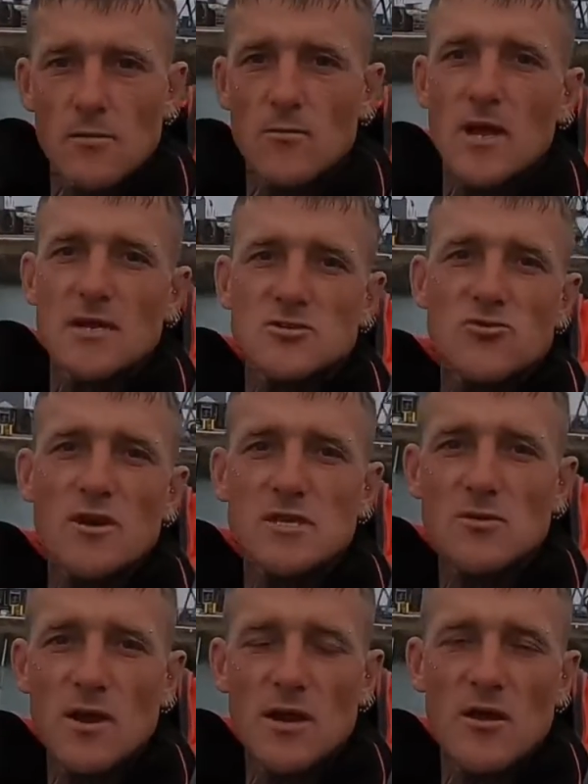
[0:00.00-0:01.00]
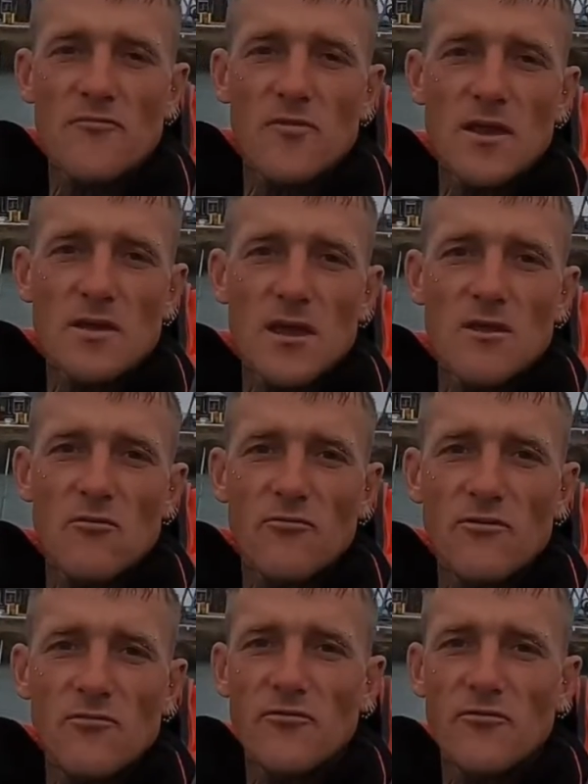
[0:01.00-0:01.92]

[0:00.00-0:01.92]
we'll get straight to it and hopefully get you a few